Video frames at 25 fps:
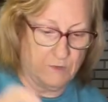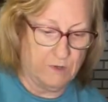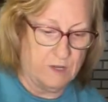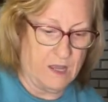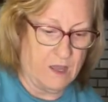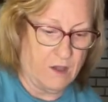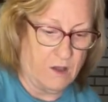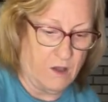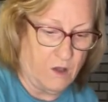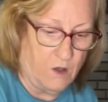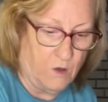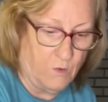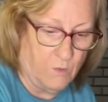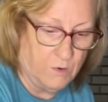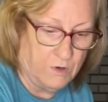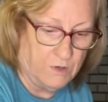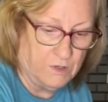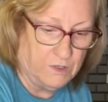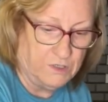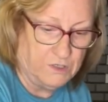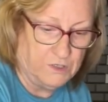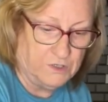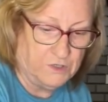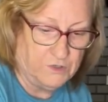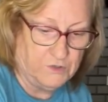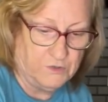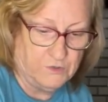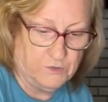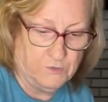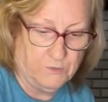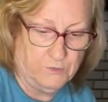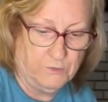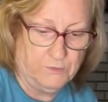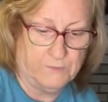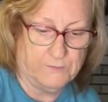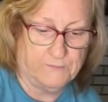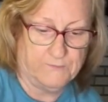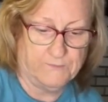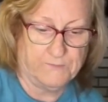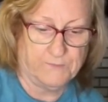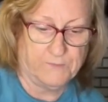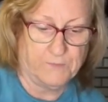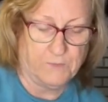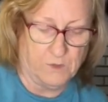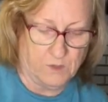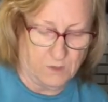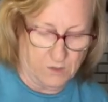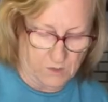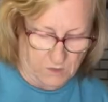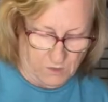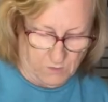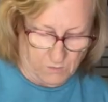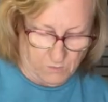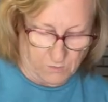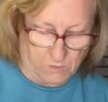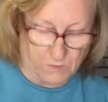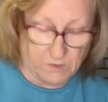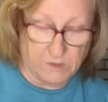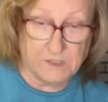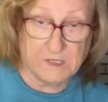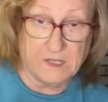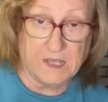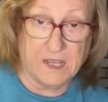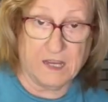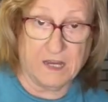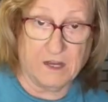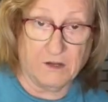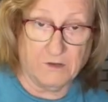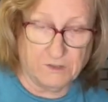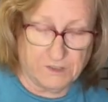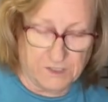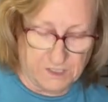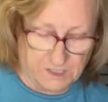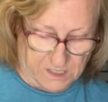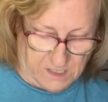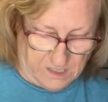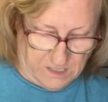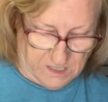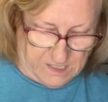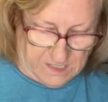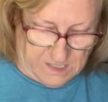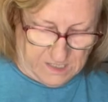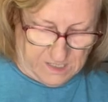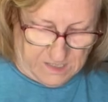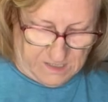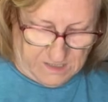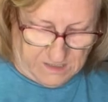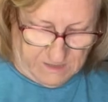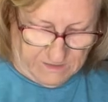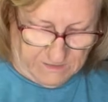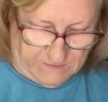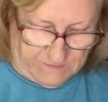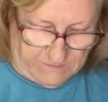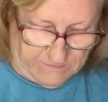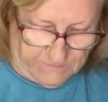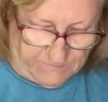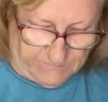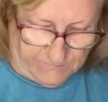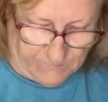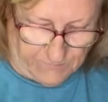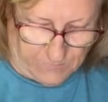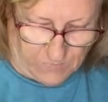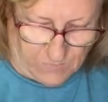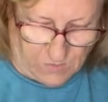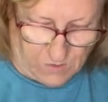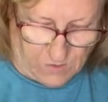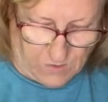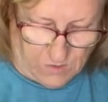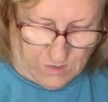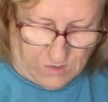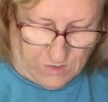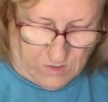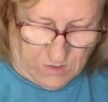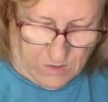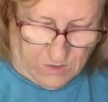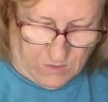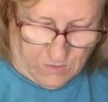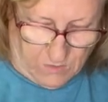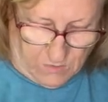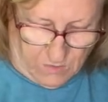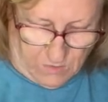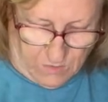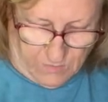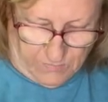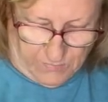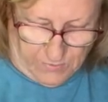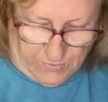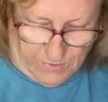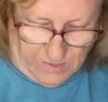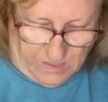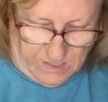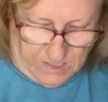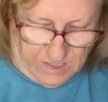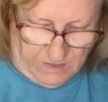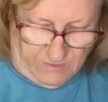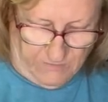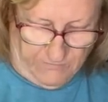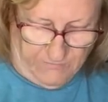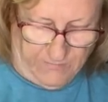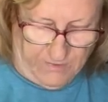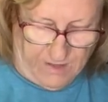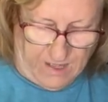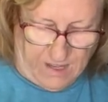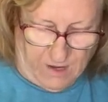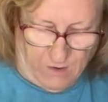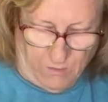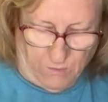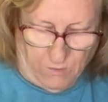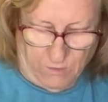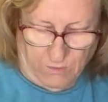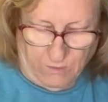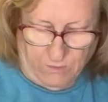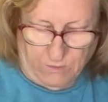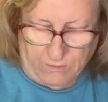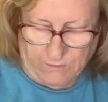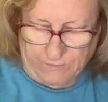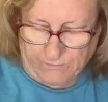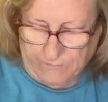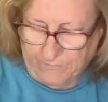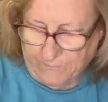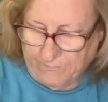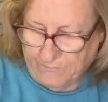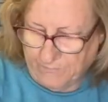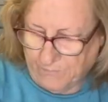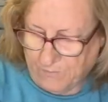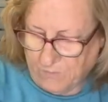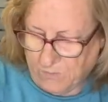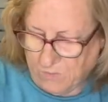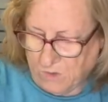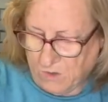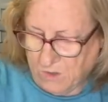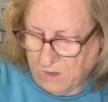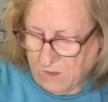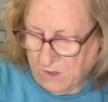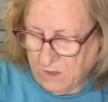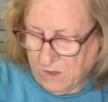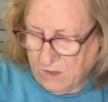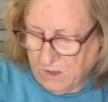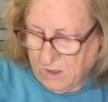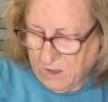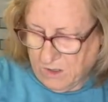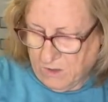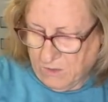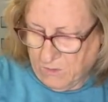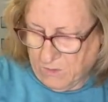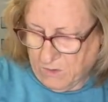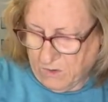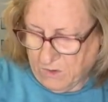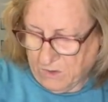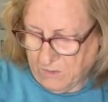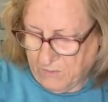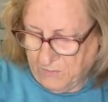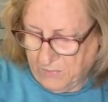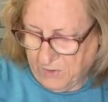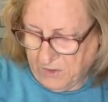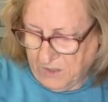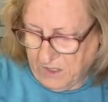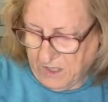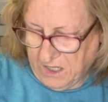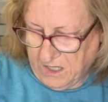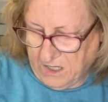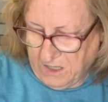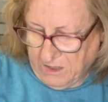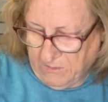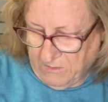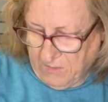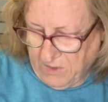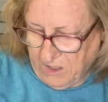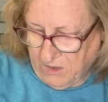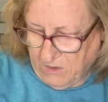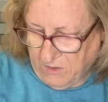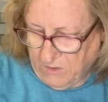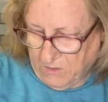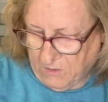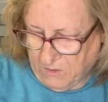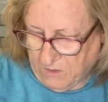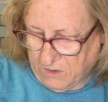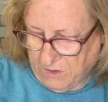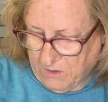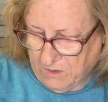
Now, all we're going to do, we're going to take our chicken leg, we're going to put it in the flour, we're going to put it in the milk,